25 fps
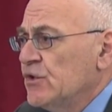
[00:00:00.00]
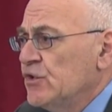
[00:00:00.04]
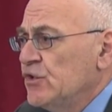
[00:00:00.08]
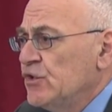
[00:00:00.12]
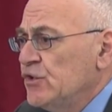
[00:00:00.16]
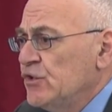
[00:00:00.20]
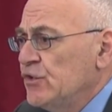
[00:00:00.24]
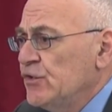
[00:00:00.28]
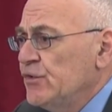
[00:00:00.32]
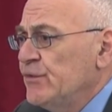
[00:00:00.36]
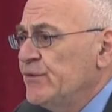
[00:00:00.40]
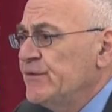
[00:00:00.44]

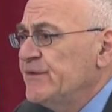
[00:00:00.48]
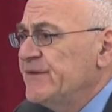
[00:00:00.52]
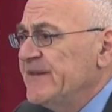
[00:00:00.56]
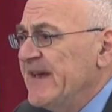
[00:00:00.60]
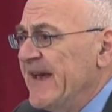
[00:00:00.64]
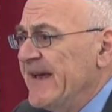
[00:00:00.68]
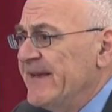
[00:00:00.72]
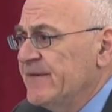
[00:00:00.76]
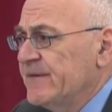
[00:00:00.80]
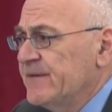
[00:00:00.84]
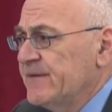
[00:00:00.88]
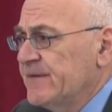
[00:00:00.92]
2
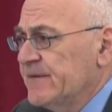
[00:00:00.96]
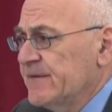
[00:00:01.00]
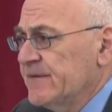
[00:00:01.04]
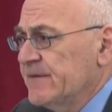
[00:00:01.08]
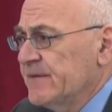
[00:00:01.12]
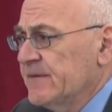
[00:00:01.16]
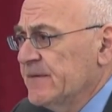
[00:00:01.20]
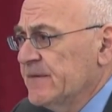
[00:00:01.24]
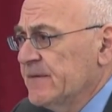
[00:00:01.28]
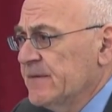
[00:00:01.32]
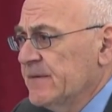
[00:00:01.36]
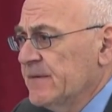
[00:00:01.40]
cents.
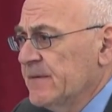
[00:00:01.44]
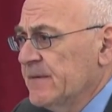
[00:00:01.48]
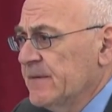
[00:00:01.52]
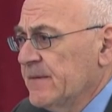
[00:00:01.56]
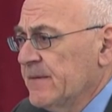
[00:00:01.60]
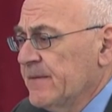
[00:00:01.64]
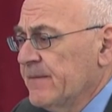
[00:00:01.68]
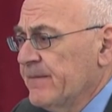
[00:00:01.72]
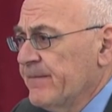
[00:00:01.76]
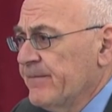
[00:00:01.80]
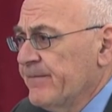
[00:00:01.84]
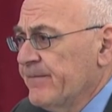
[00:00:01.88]

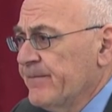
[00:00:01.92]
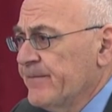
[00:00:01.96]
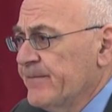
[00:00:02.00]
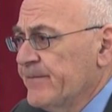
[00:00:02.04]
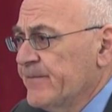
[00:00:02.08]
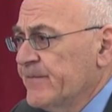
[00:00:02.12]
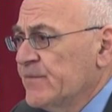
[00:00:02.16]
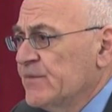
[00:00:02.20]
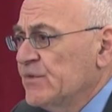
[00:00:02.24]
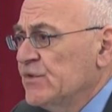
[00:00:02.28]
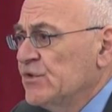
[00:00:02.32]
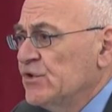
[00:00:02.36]

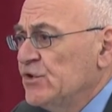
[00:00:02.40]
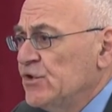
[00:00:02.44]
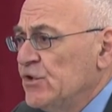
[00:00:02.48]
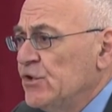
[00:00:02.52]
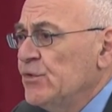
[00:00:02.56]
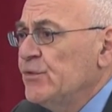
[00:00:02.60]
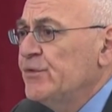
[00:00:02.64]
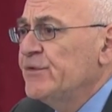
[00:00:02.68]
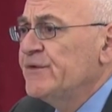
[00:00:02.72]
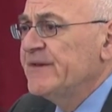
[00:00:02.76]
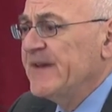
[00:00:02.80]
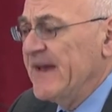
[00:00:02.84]
2
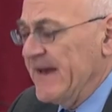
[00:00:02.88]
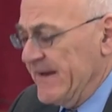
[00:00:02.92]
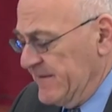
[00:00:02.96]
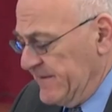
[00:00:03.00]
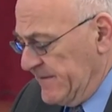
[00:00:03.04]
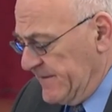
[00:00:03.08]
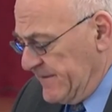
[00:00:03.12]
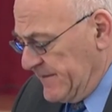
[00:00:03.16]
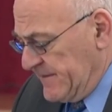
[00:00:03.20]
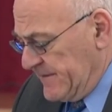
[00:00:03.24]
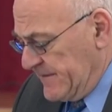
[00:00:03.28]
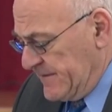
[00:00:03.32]
cents.